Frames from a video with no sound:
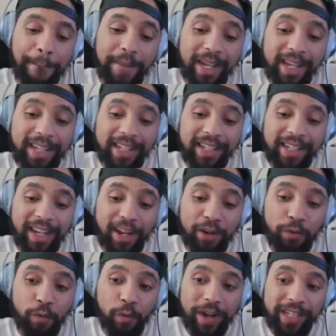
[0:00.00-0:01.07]
Piglet
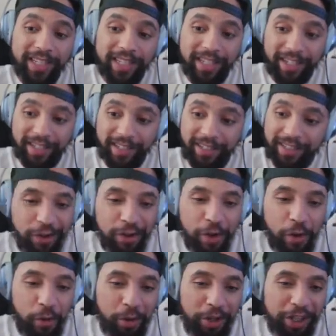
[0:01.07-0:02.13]
and Winston. I don't
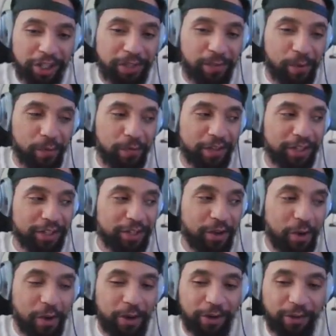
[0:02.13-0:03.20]
know where this movie is
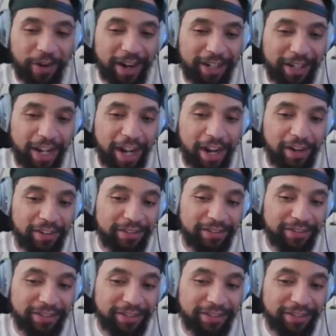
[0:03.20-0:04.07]
going right now.